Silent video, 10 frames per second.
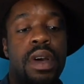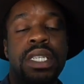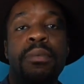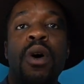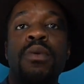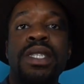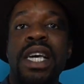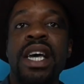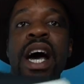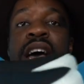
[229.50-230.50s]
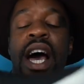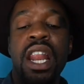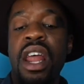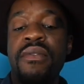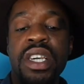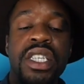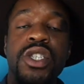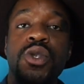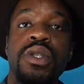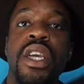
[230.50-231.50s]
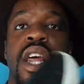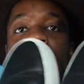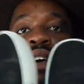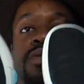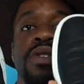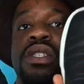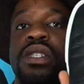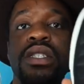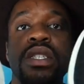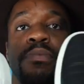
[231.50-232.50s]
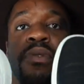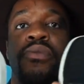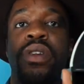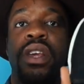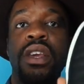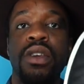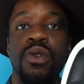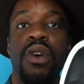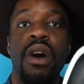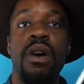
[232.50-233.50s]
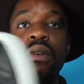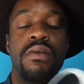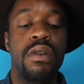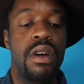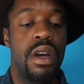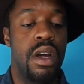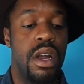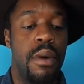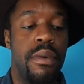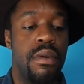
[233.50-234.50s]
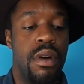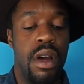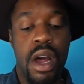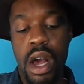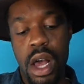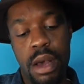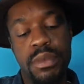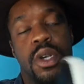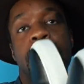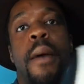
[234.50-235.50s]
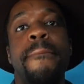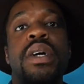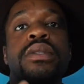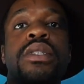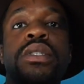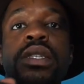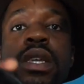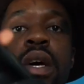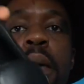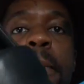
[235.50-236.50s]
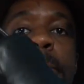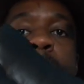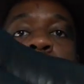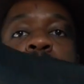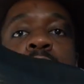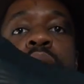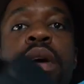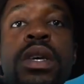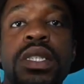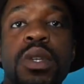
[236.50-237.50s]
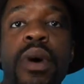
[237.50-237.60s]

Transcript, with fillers: because I'm always like, I, I love easy shoes to get out of. So this is just slip your foot in and you go. Um, so yeah, these are the, why says